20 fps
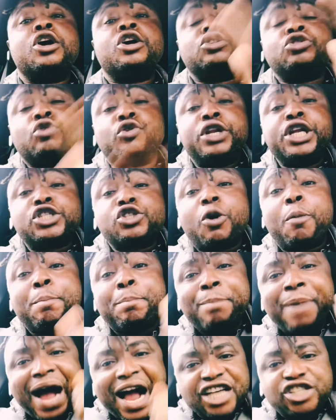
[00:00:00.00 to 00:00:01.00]
You need to
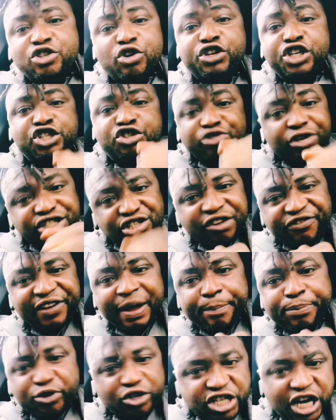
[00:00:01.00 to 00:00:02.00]
march to the streets of
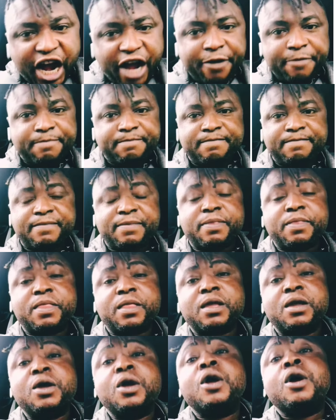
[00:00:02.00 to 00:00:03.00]
Abuja
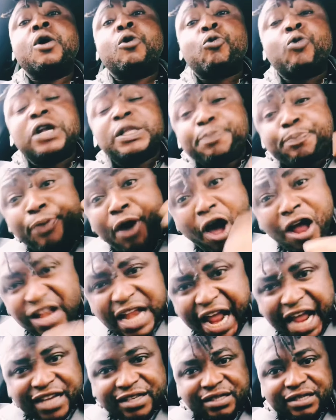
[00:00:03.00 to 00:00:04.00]
with
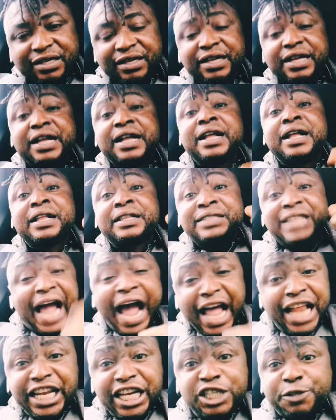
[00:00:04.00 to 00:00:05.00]
boldness.
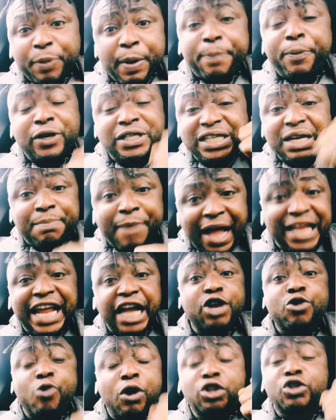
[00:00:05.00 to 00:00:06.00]
Tell these people, demand
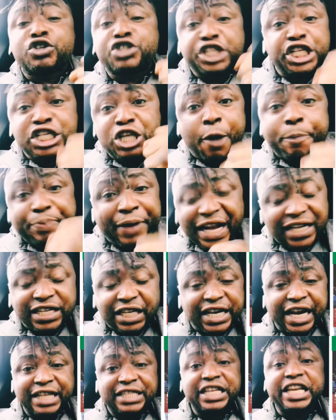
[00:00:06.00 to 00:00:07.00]
that you want to see your
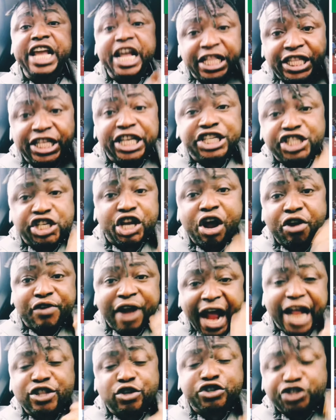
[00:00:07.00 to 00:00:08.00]
president. It is your
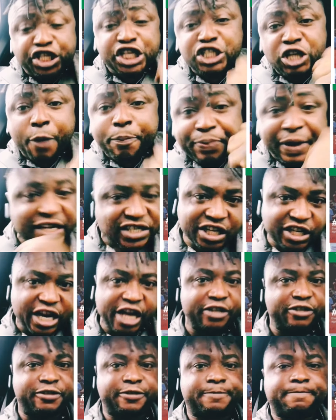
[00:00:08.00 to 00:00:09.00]
right to see your
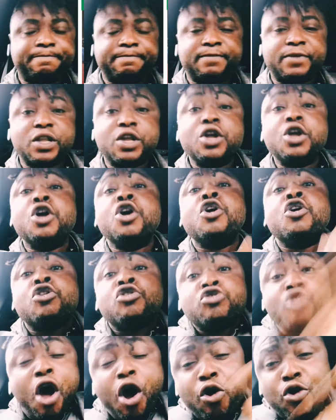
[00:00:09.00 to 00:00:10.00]
president.
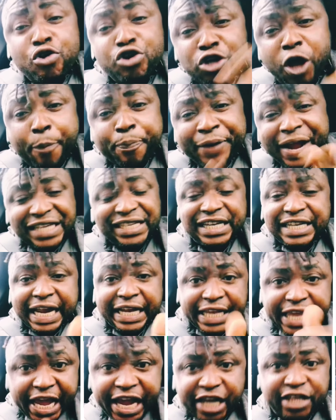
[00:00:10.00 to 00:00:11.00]
Know who your
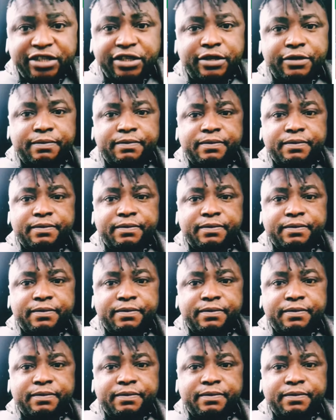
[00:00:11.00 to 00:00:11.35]
president is.